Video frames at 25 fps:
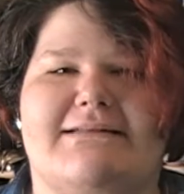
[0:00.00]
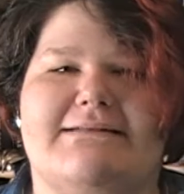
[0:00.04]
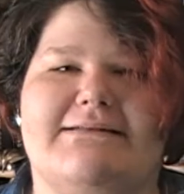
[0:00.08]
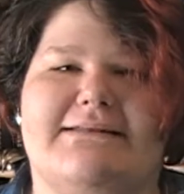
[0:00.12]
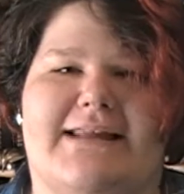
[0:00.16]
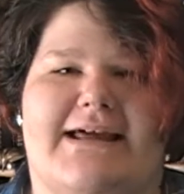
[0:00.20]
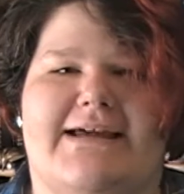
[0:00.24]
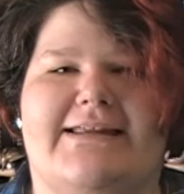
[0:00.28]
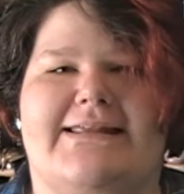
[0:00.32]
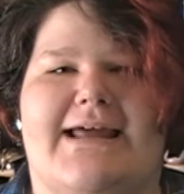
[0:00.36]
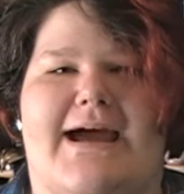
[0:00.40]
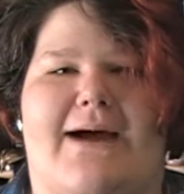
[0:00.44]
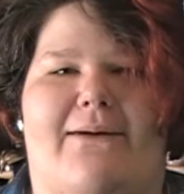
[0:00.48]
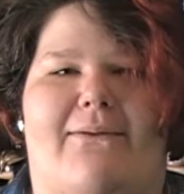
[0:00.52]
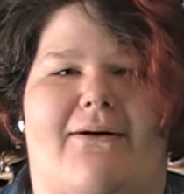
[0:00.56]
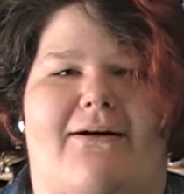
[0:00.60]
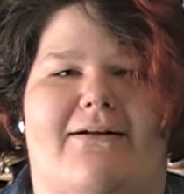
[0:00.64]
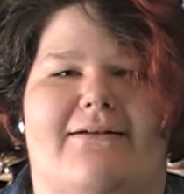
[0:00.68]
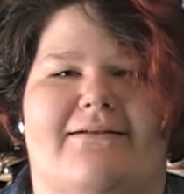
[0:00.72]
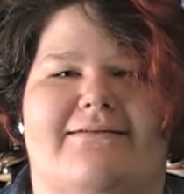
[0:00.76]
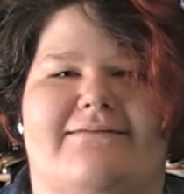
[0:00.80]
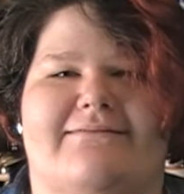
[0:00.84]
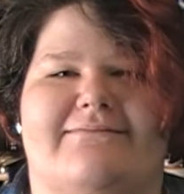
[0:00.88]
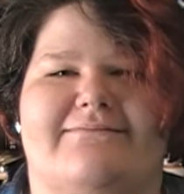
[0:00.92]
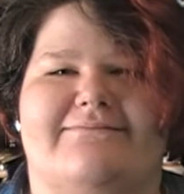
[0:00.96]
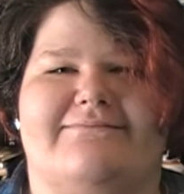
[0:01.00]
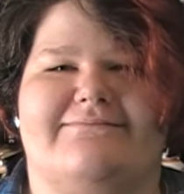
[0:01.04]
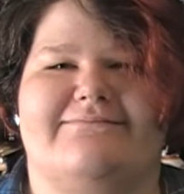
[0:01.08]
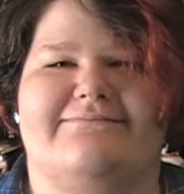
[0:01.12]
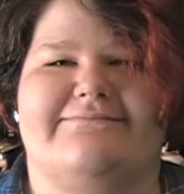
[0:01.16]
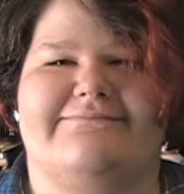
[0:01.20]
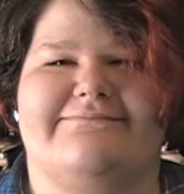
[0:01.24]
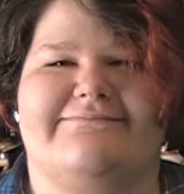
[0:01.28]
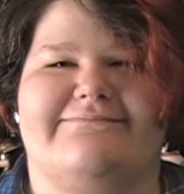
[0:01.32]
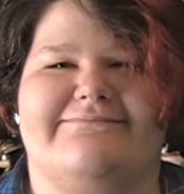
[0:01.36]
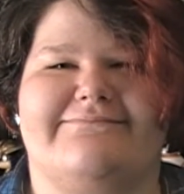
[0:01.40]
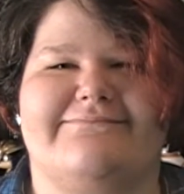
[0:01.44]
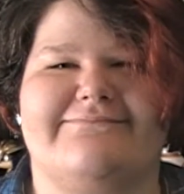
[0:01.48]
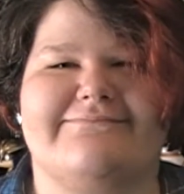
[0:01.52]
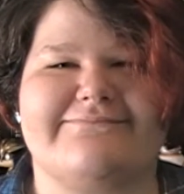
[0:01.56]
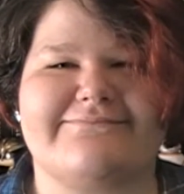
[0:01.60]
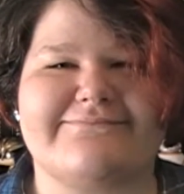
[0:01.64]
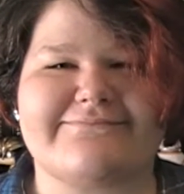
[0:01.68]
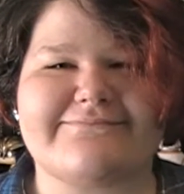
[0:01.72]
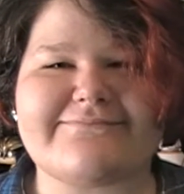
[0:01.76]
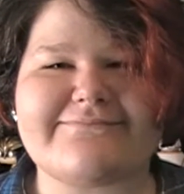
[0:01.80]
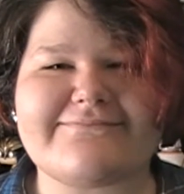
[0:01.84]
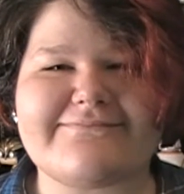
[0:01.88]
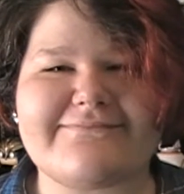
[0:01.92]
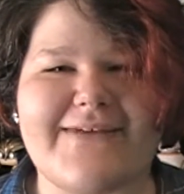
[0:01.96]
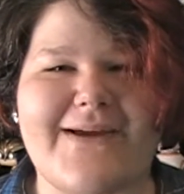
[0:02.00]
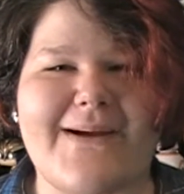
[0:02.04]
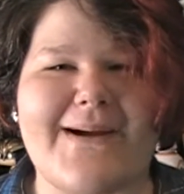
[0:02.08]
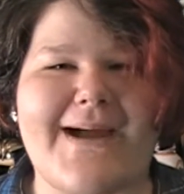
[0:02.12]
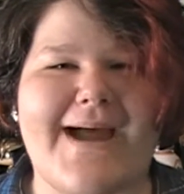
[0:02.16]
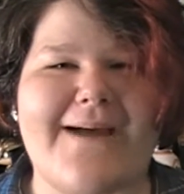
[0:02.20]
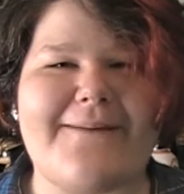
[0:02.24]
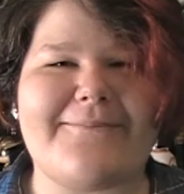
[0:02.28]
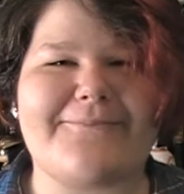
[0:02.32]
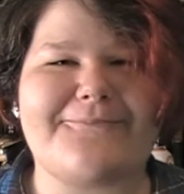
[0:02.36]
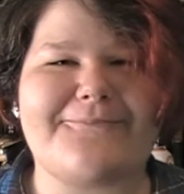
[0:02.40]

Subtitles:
like that one. Okay.